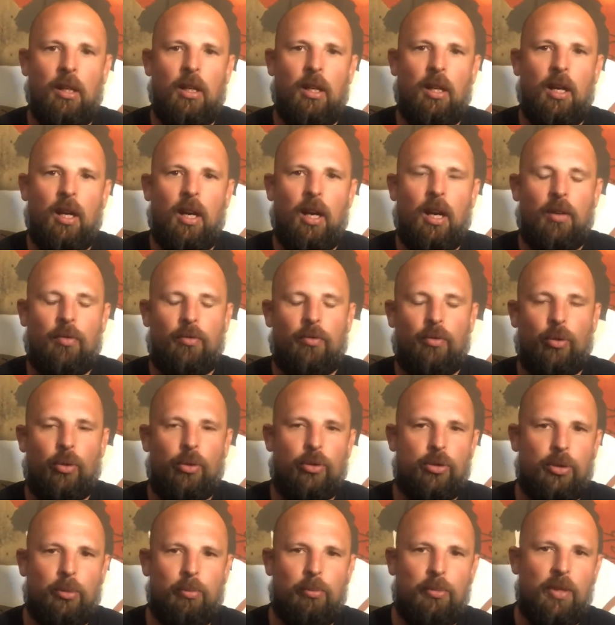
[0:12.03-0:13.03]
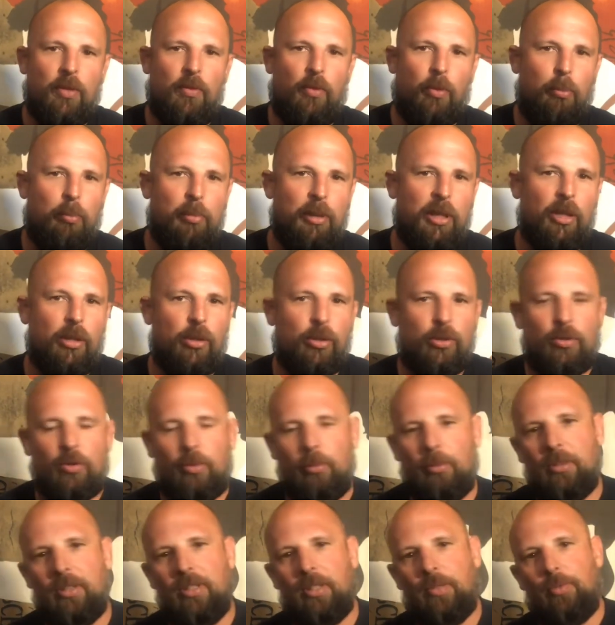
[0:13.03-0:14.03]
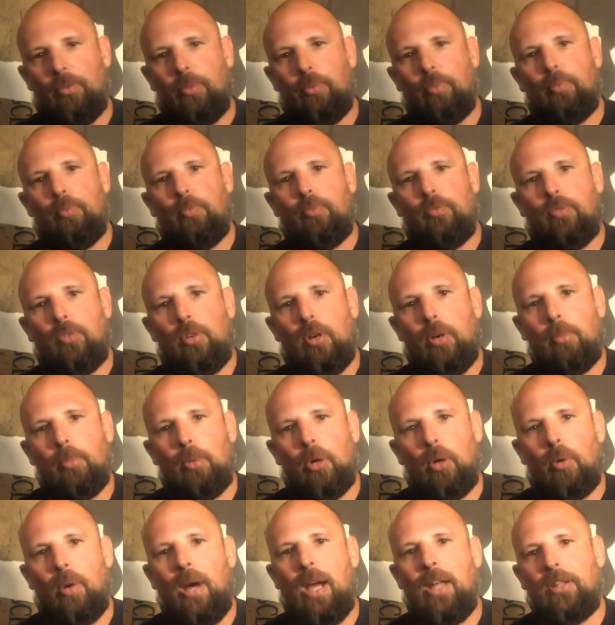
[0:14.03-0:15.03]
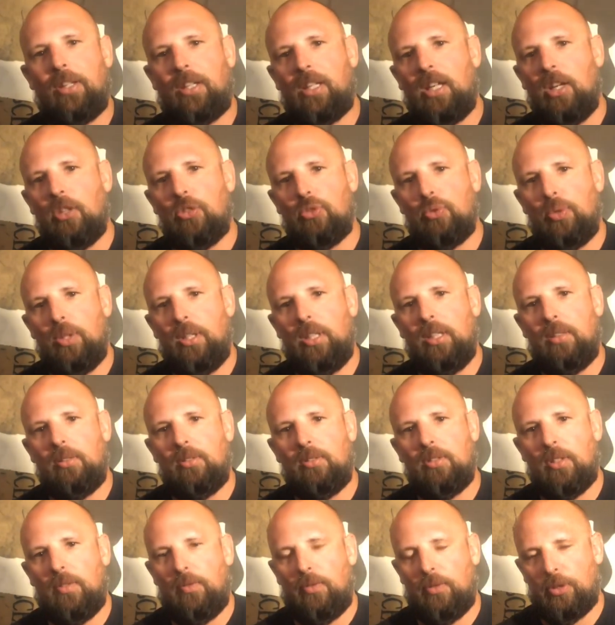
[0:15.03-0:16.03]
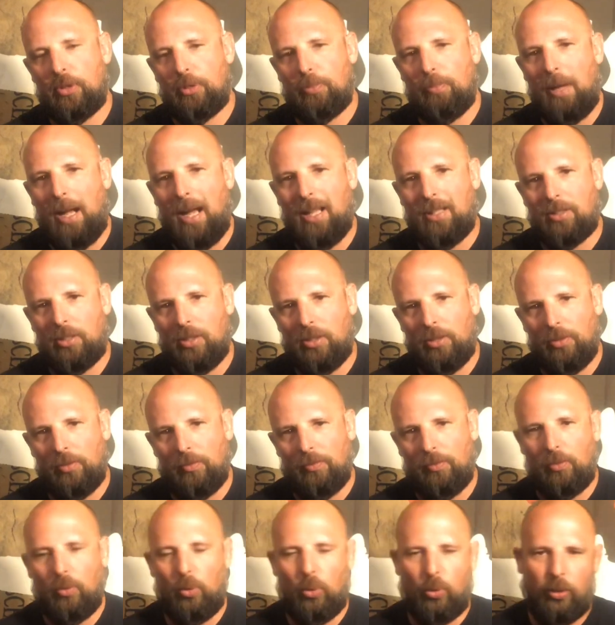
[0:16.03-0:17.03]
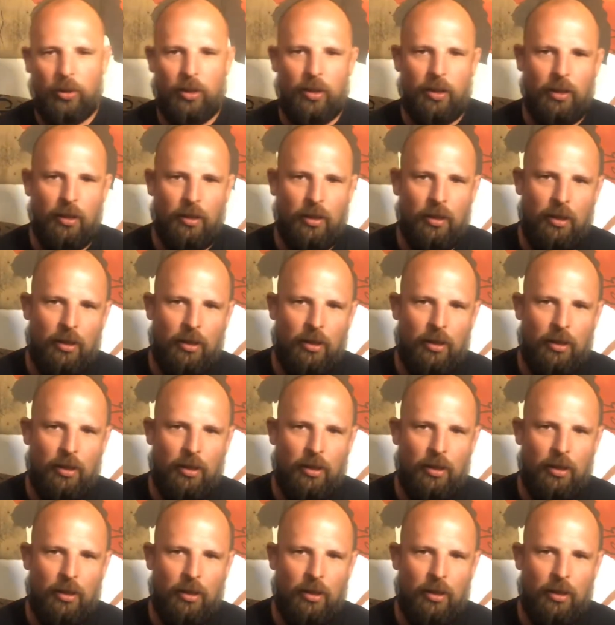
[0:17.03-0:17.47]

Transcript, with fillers: uh, for some different beers from different from around the country, different spots other than Florida.